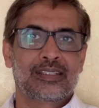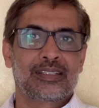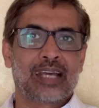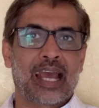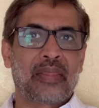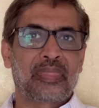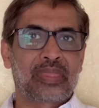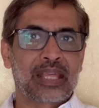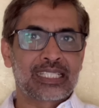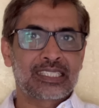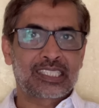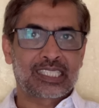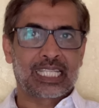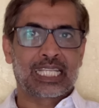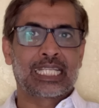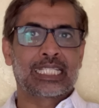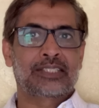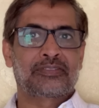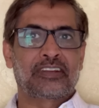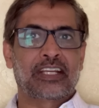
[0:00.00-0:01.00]
And then
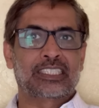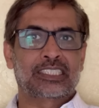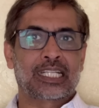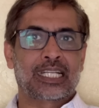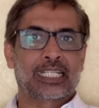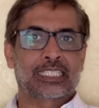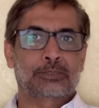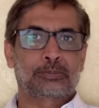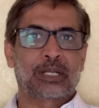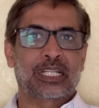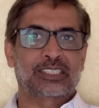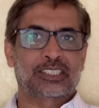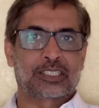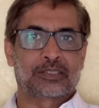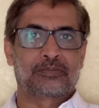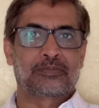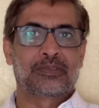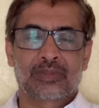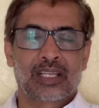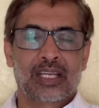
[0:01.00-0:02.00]
see his facial
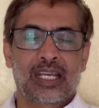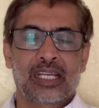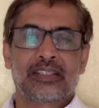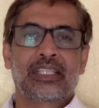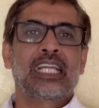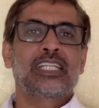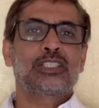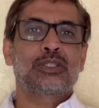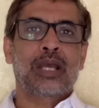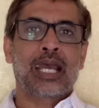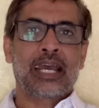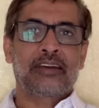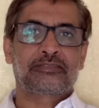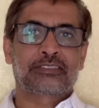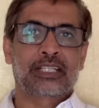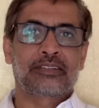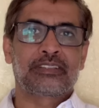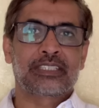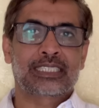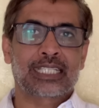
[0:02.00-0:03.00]
expression. Then you have
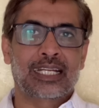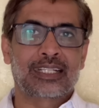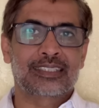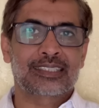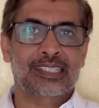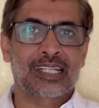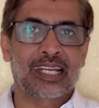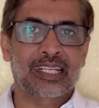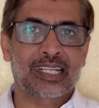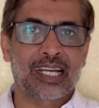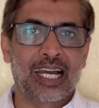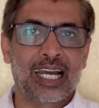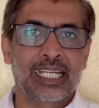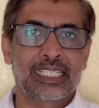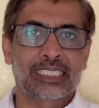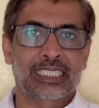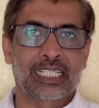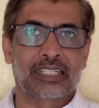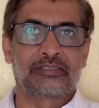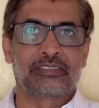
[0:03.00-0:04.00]
TV channels like
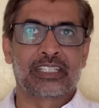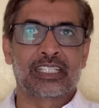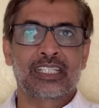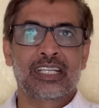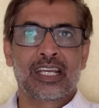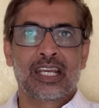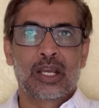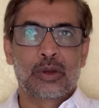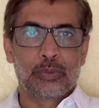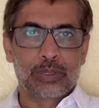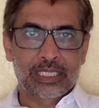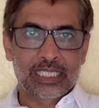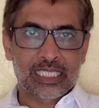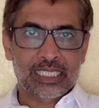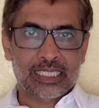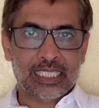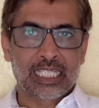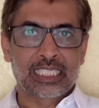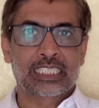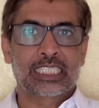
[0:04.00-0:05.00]
ITV, which is
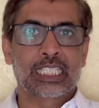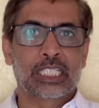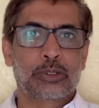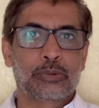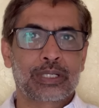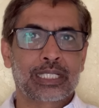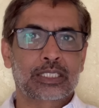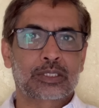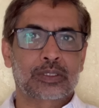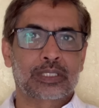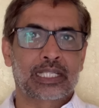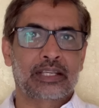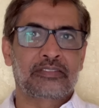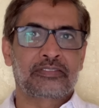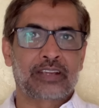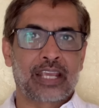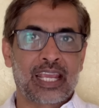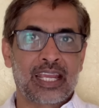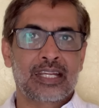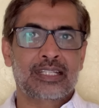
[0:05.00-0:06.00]
continuing to give
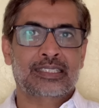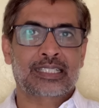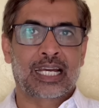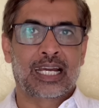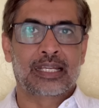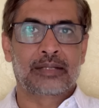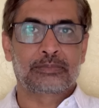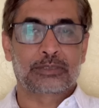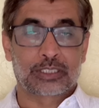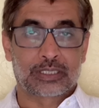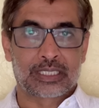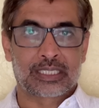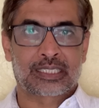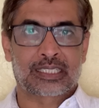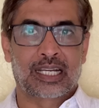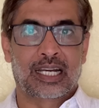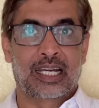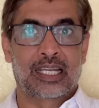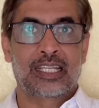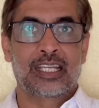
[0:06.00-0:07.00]
airtime to this
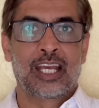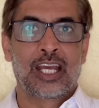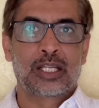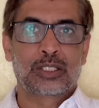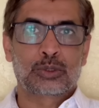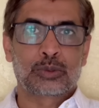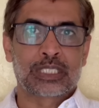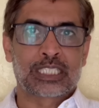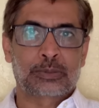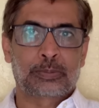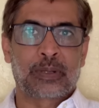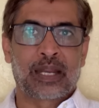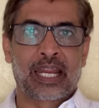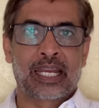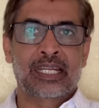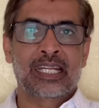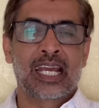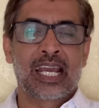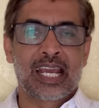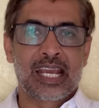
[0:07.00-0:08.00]
guy to
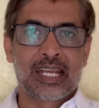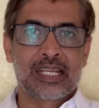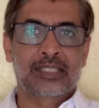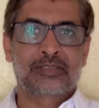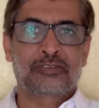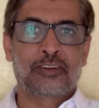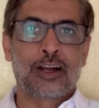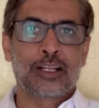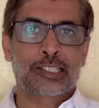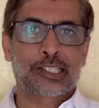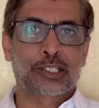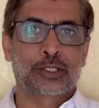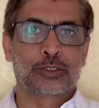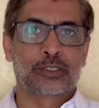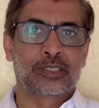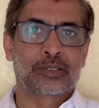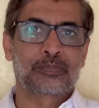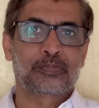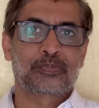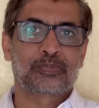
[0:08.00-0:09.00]
spread his falsehood.